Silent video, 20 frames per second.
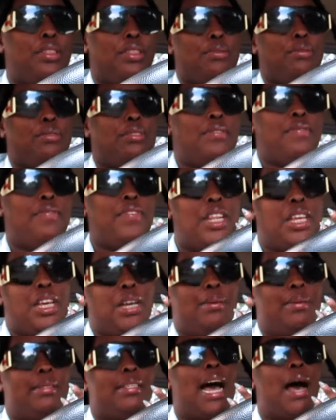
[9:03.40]
those
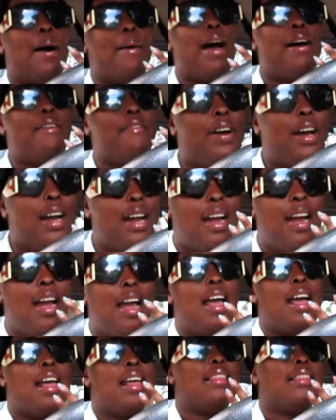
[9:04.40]
videos. However,
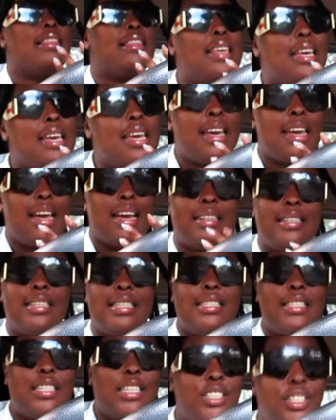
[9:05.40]
the
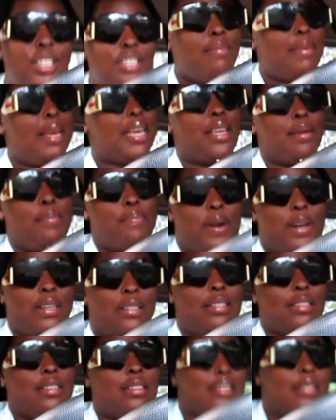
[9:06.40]
decision making
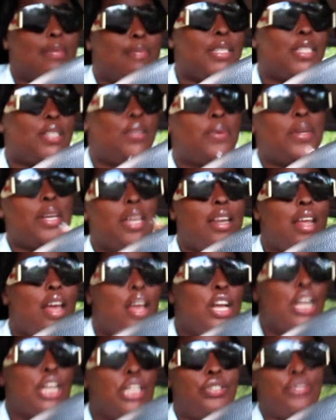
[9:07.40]
process between
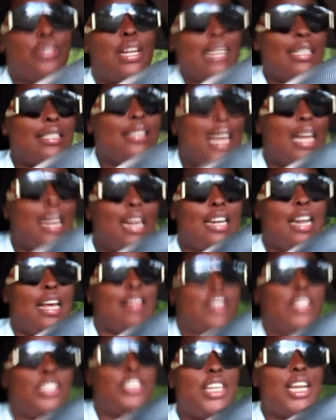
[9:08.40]
should I start
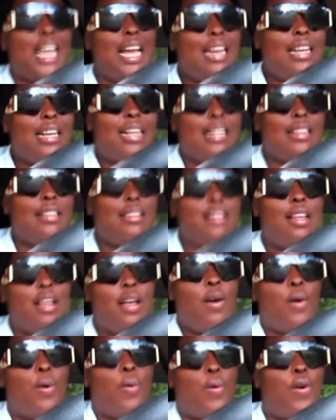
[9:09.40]
another channel
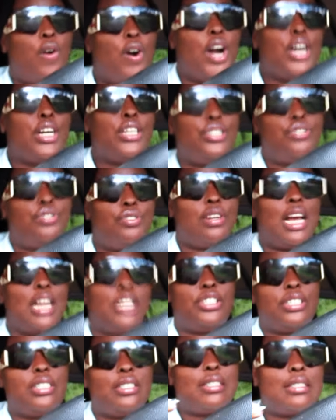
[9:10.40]
or should I
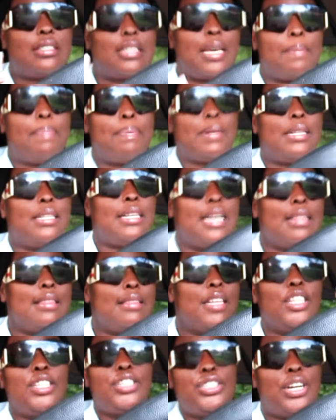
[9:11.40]
just keep it in
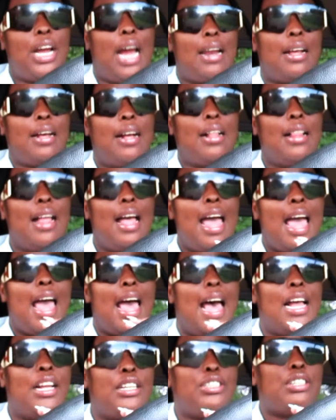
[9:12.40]
this channel
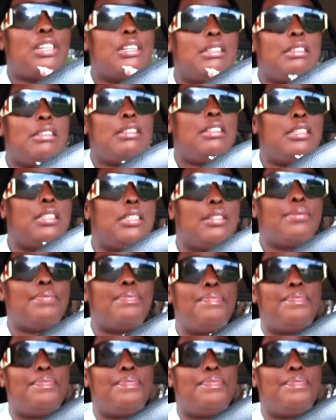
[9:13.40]
and just,